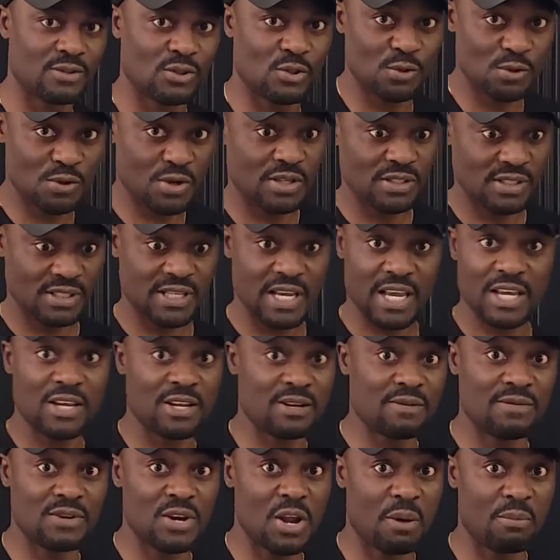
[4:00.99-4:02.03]
Two
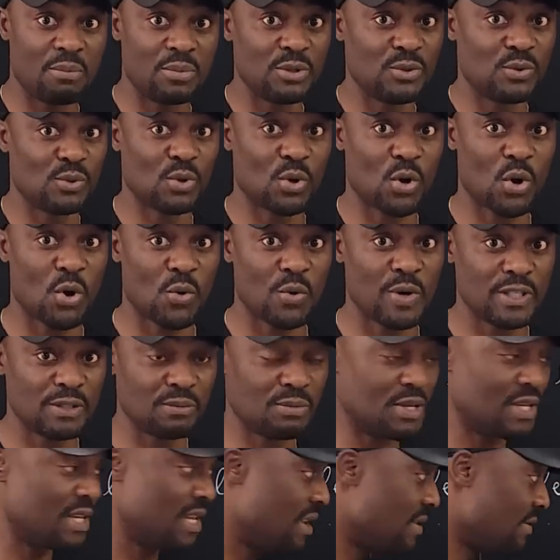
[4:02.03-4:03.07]
consecutive numbers will always
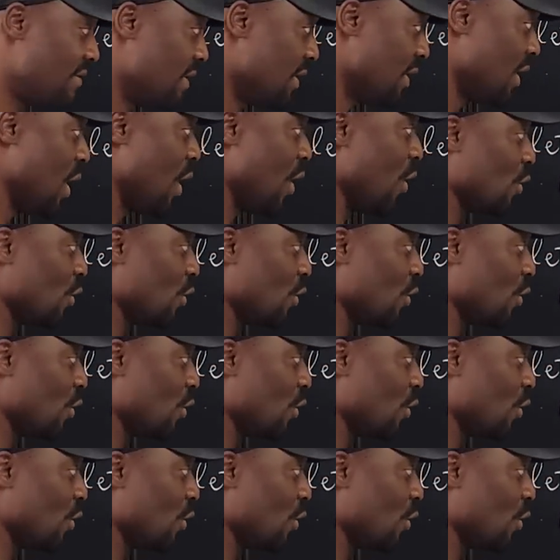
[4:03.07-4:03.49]
be even,